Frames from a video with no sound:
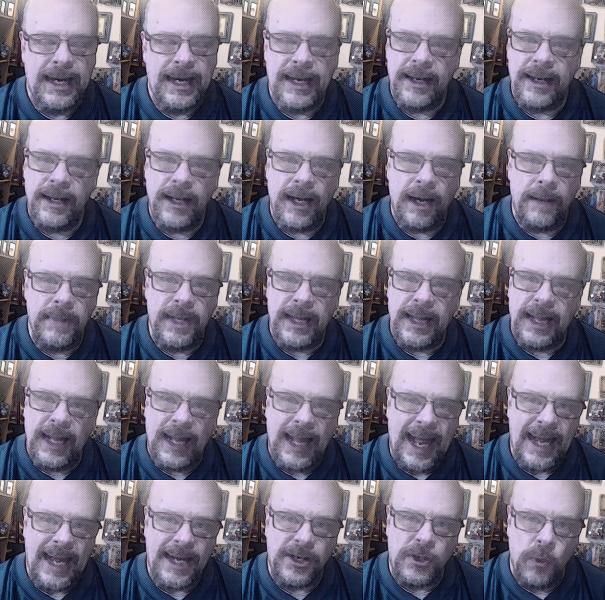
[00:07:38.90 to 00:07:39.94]

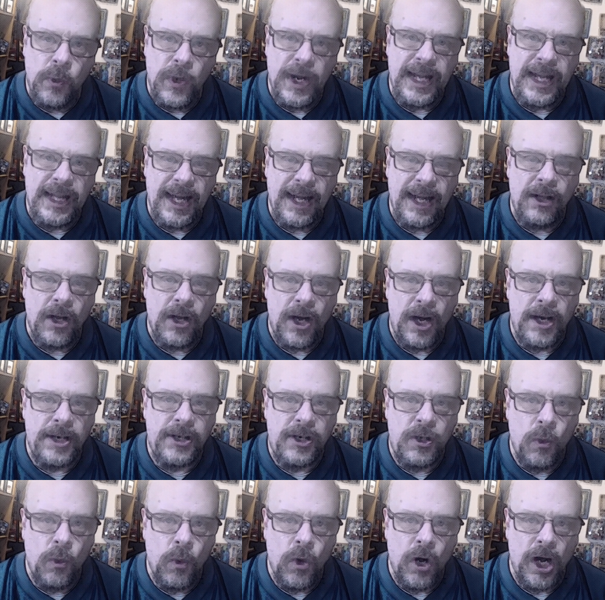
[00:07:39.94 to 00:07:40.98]
last week they lost
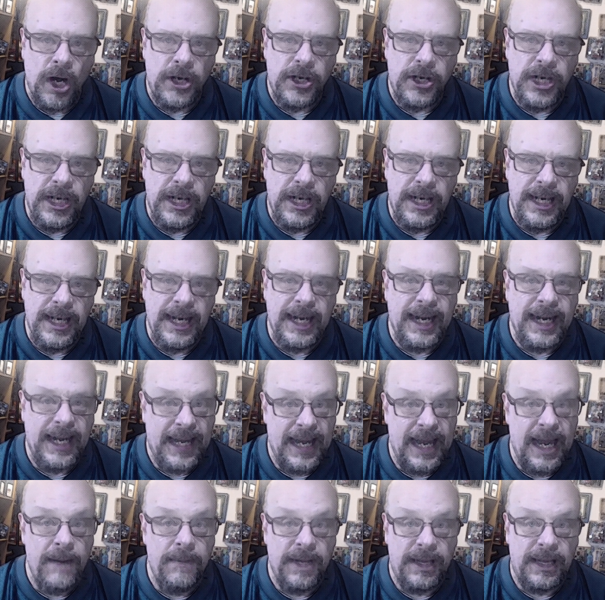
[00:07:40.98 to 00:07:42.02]
to Washington in a
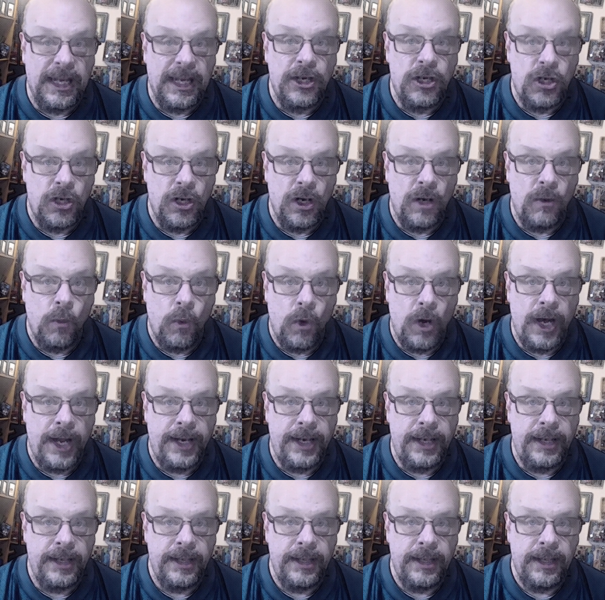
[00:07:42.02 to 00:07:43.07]
game that they should have won.
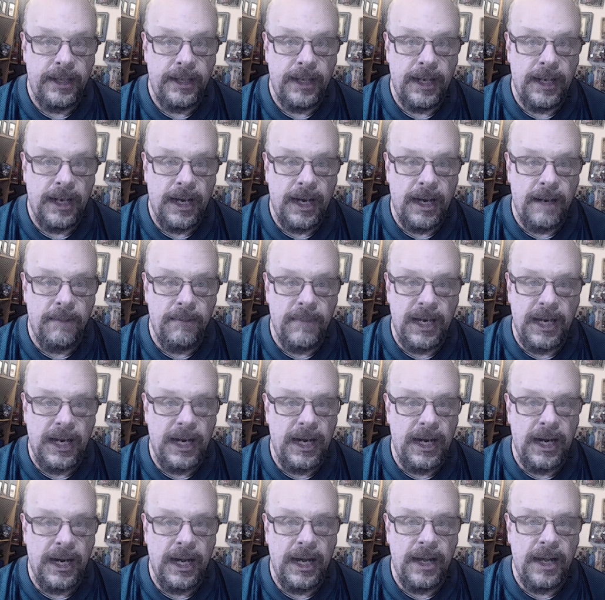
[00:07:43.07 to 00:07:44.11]
I
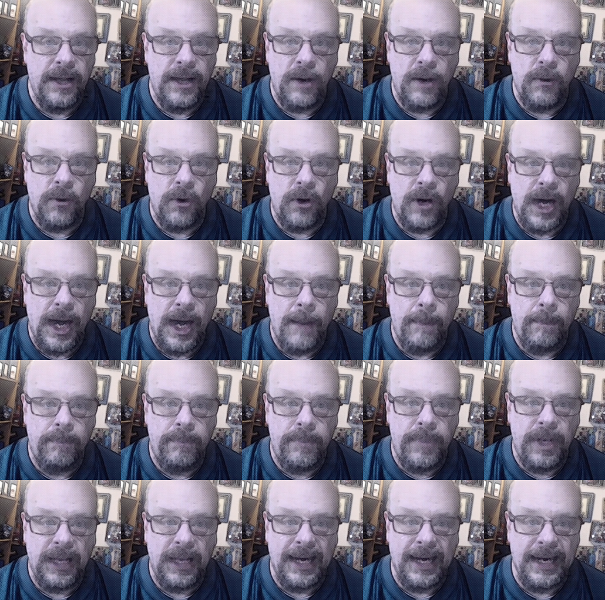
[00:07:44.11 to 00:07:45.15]
mean, they were up
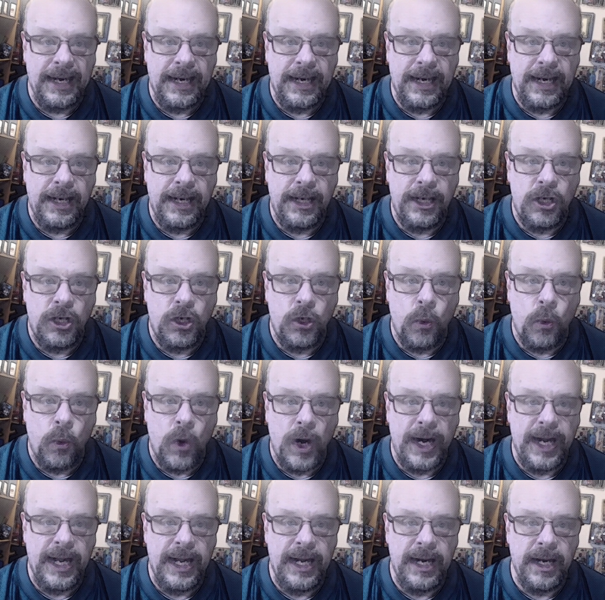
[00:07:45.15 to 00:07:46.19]
like
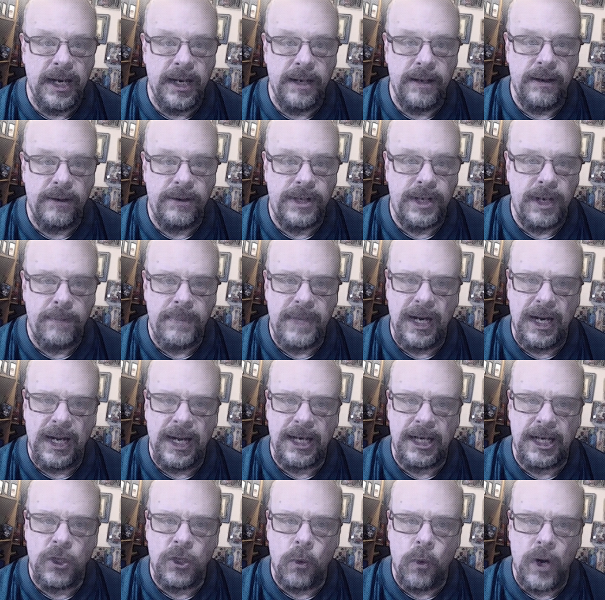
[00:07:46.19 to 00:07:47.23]

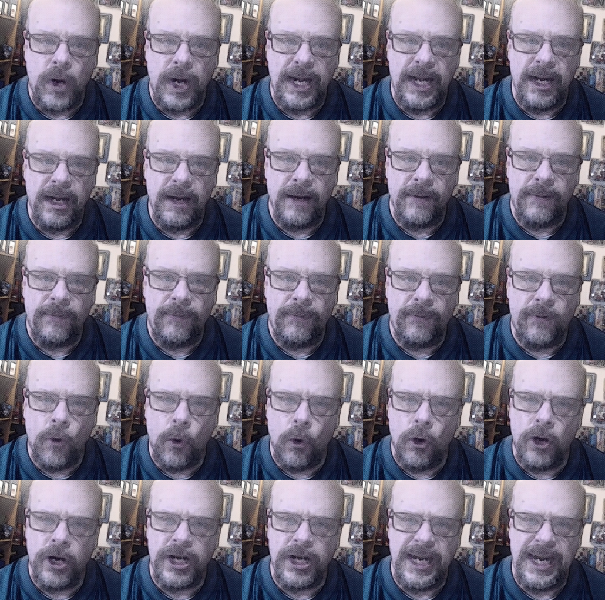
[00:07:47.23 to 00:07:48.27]

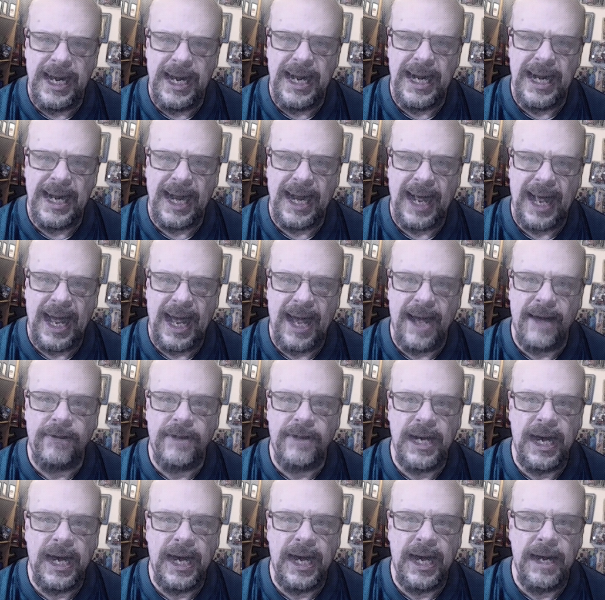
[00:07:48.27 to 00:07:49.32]
20-14 at
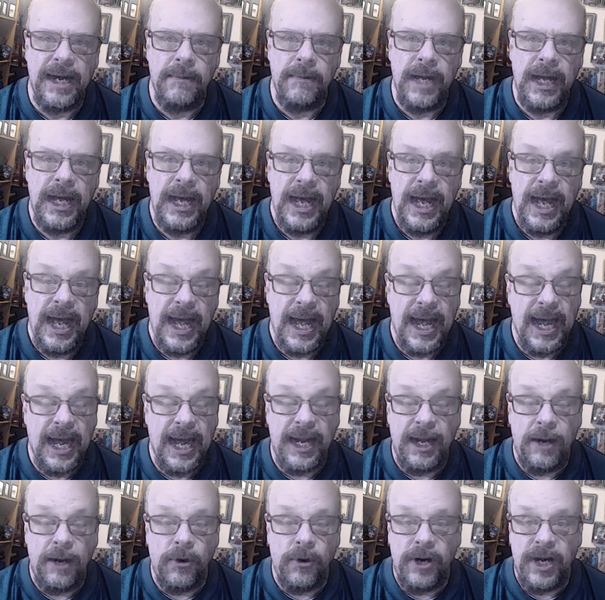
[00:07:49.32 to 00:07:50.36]
halftime. And
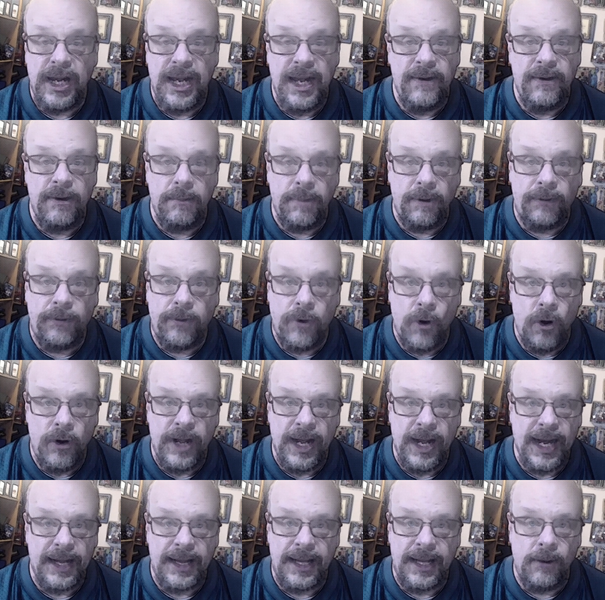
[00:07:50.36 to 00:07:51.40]
they were, even before
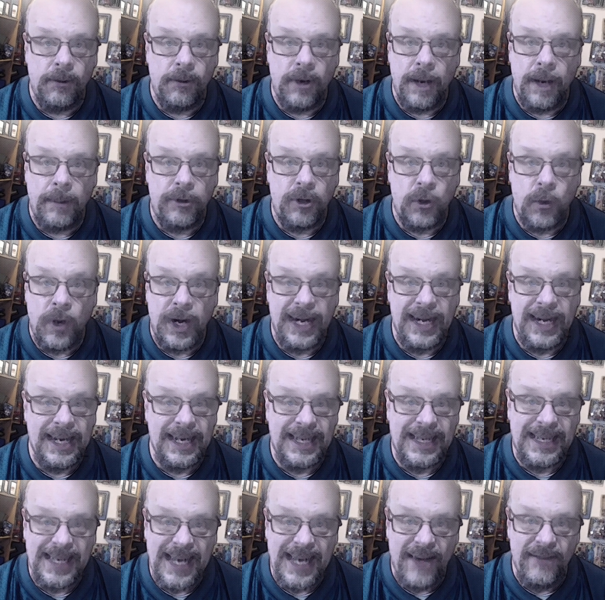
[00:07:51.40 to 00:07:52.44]
that, they were up
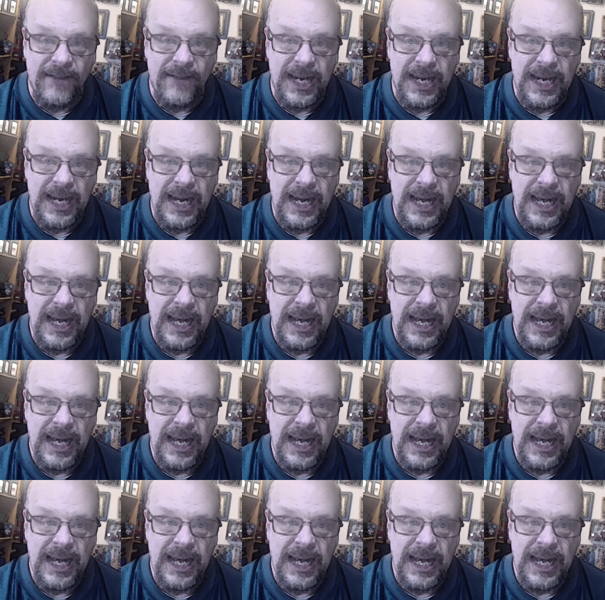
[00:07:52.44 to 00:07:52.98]
20-7.